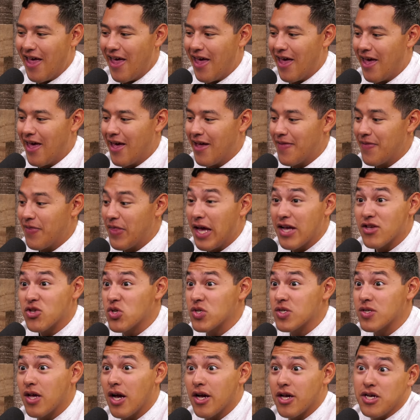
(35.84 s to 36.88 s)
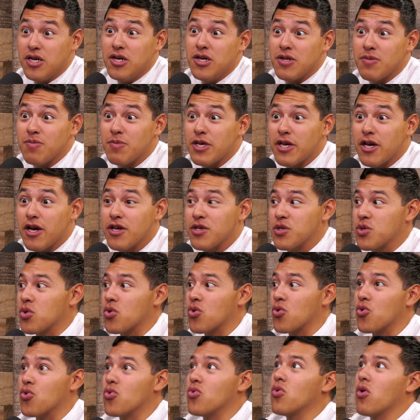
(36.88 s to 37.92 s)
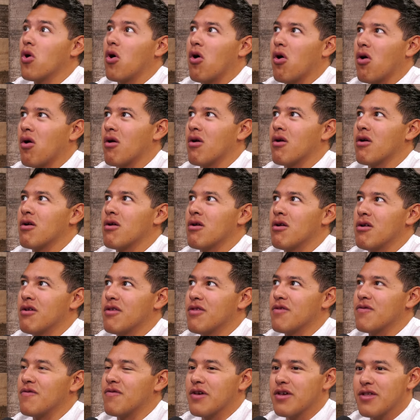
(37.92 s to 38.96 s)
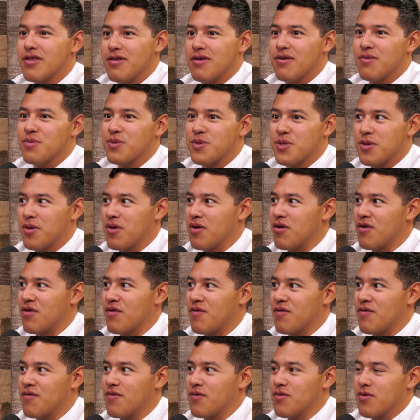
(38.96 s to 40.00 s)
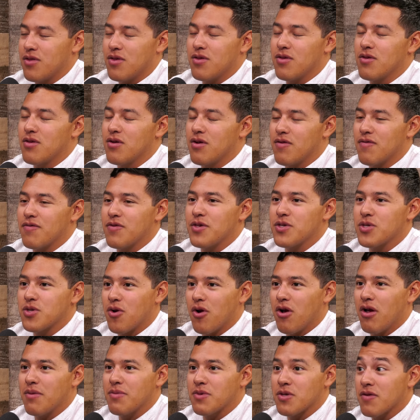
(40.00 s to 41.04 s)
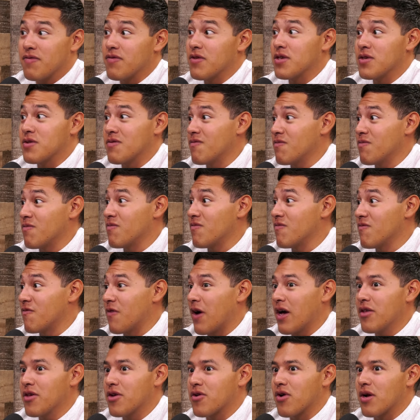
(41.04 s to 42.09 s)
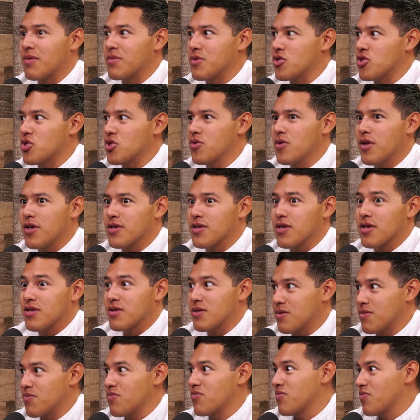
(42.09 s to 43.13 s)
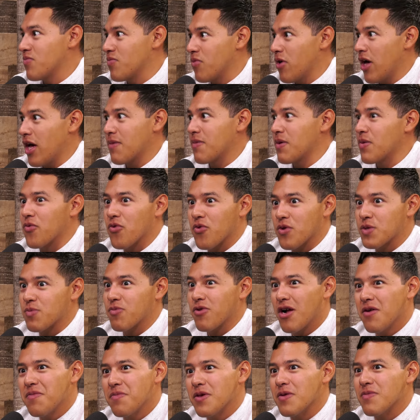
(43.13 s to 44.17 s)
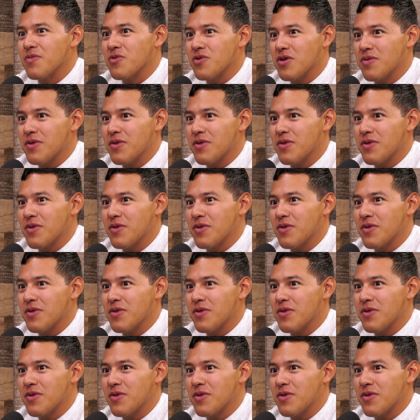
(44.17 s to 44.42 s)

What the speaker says: And that's just not good, because who are the victims of these crimes, of these violent crimes, these shootings? It's Black people. It's brown people.